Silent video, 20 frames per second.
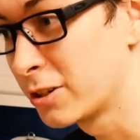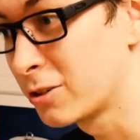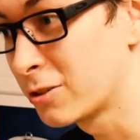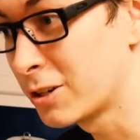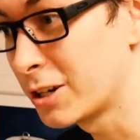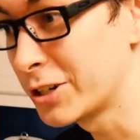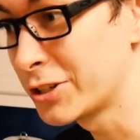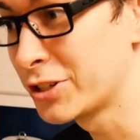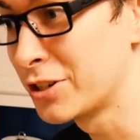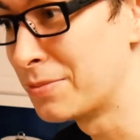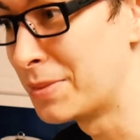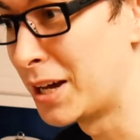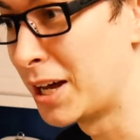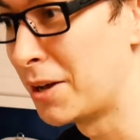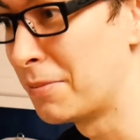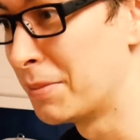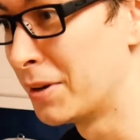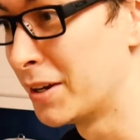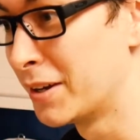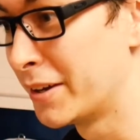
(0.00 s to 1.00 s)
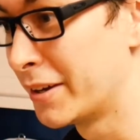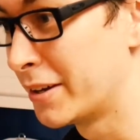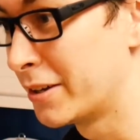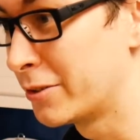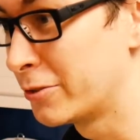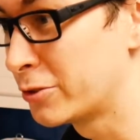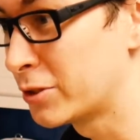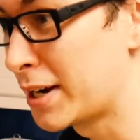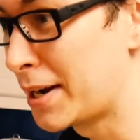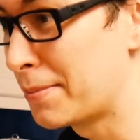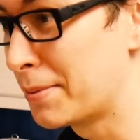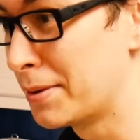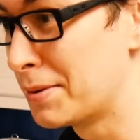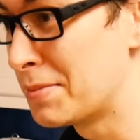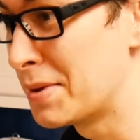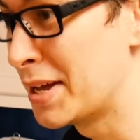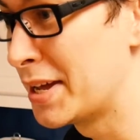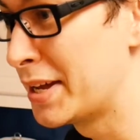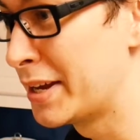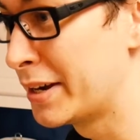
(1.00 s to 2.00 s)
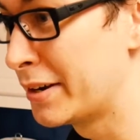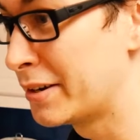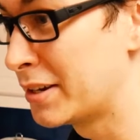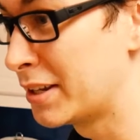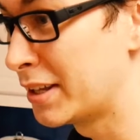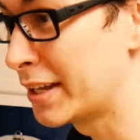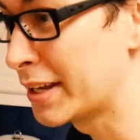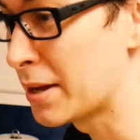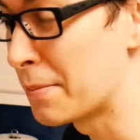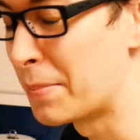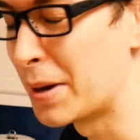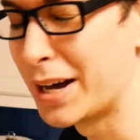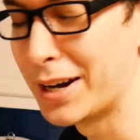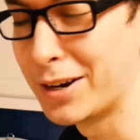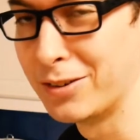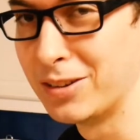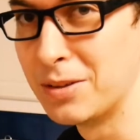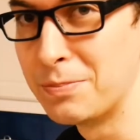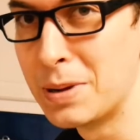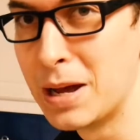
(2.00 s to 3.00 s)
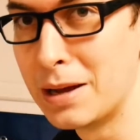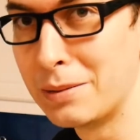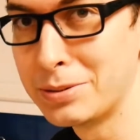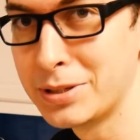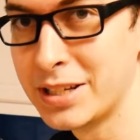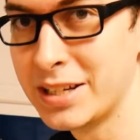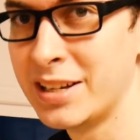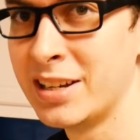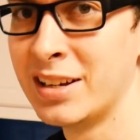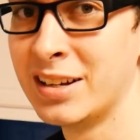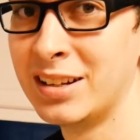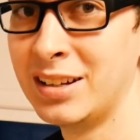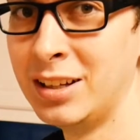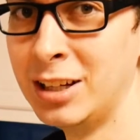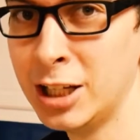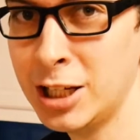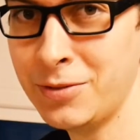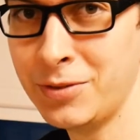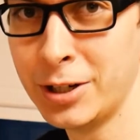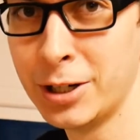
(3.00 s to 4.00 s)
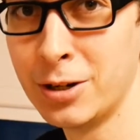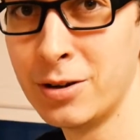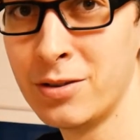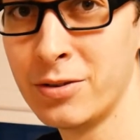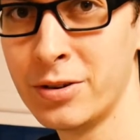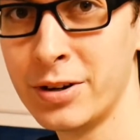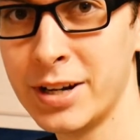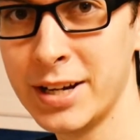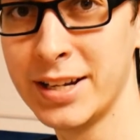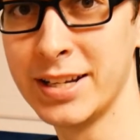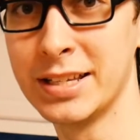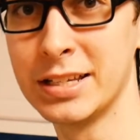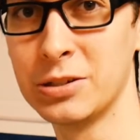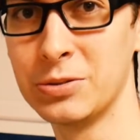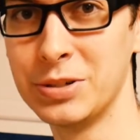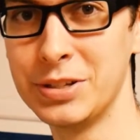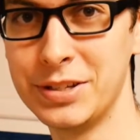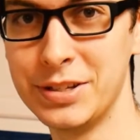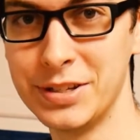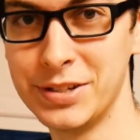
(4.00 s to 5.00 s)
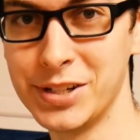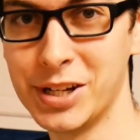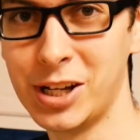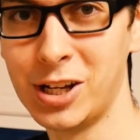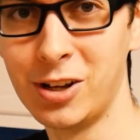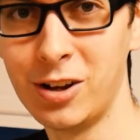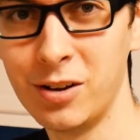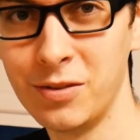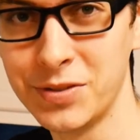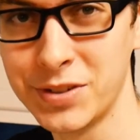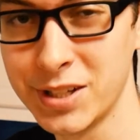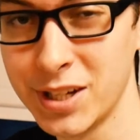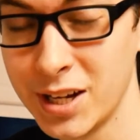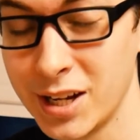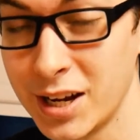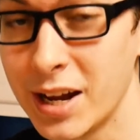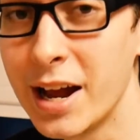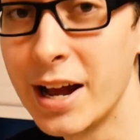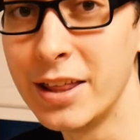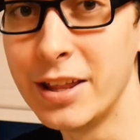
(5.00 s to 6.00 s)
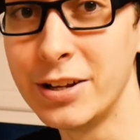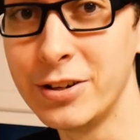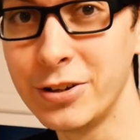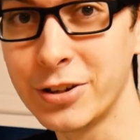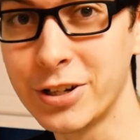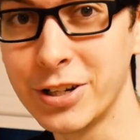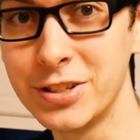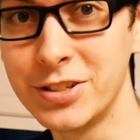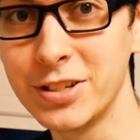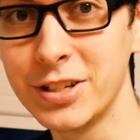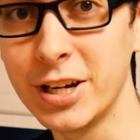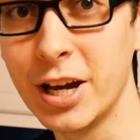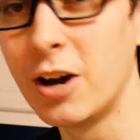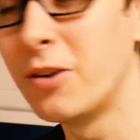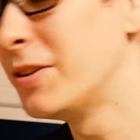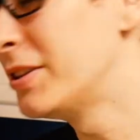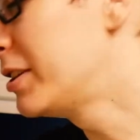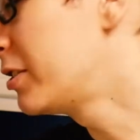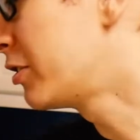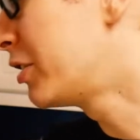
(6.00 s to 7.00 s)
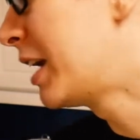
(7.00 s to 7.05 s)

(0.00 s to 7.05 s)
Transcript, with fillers: crush them up, drop them in like a bottle of Pepsi, leave it overnight so it dissolves, and then you're good to go, and you'll